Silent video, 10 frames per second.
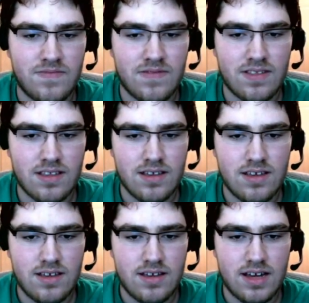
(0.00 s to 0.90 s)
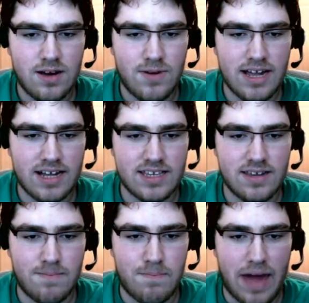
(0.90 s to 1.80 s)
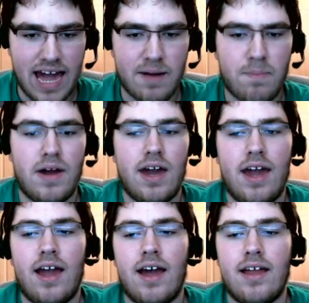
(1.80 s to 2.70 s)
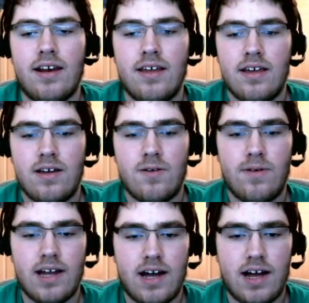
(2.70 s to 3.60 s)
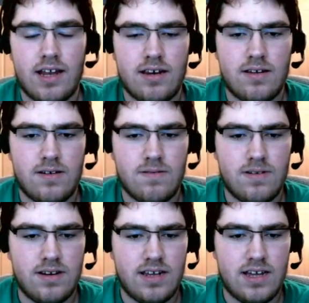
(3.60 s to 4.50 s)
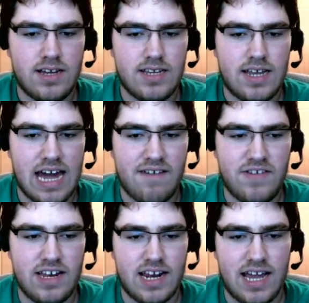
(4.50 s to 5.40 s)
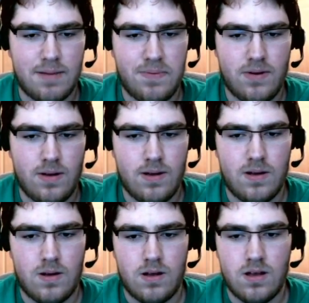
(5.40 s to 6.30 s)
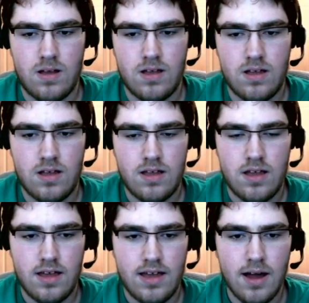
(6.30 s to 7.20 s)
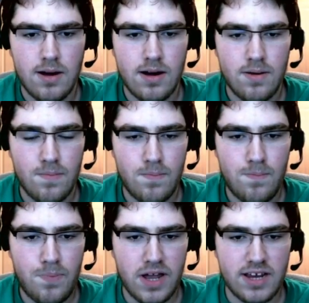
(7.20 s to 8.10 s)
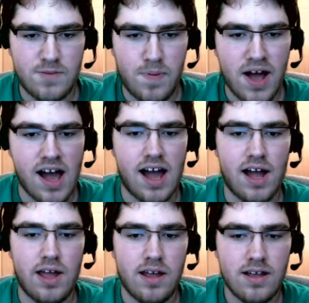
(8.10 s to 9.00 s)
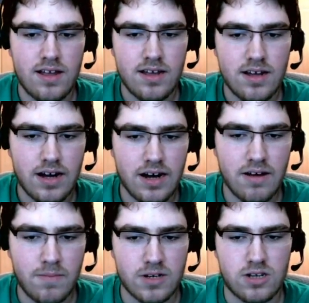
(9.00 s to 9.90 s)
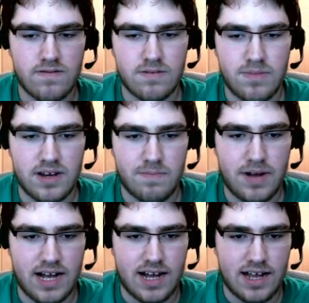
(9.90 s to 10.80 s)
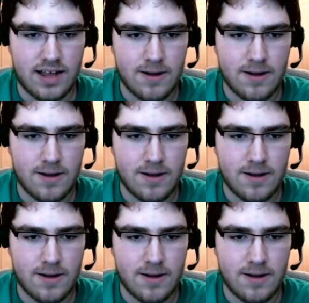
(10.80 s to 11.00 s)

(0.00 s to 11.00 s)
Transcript: man. Uh, we got some Pac-Man. We got what the heck is it? Half-eaten apple. Man, it says Paxson. Best Buy. I know much of them Best Buy.